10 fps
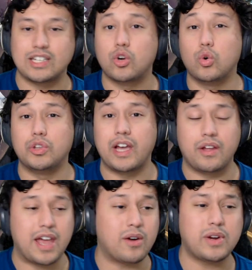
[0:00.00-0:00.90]

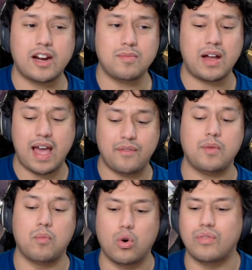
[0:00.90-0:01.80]
cooldown. I don't care about
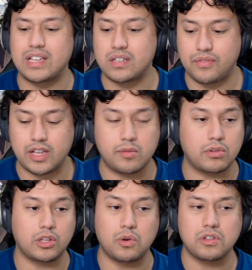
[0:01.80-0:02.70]
having more resin
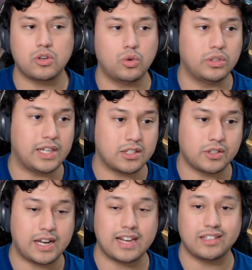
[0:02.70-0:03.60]
available. Lower the cooldown so
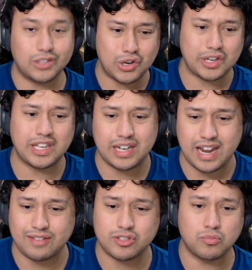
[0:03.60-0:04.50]
that I can log in and
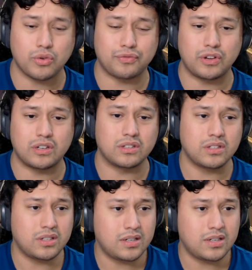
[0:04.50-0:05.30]
have some more fun.